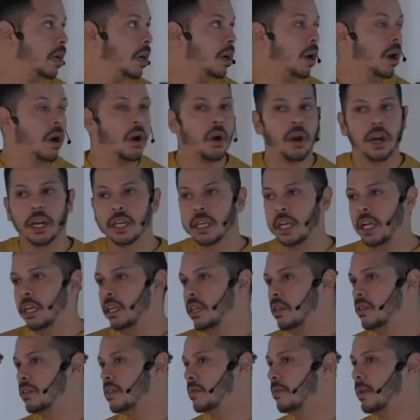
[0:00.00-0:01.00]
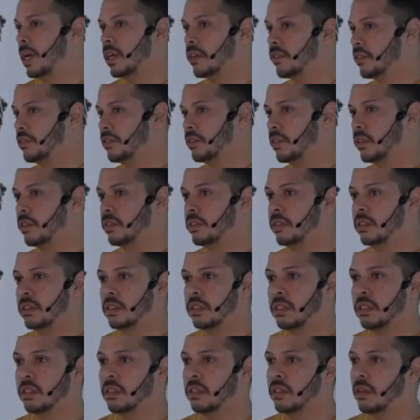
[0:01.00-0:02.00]
Or I can use the microphone
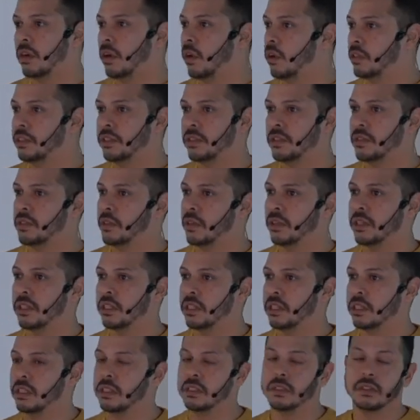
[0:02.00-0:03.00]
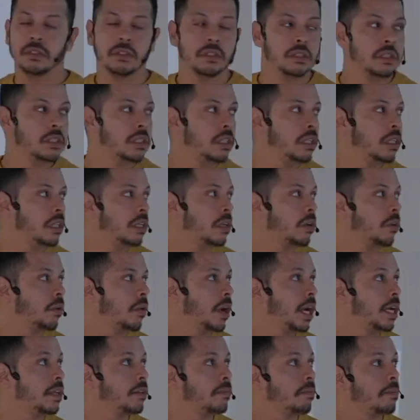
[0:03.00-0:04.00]
or other source,
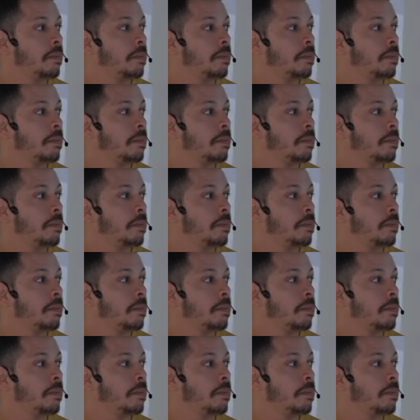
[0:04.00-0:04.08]
right?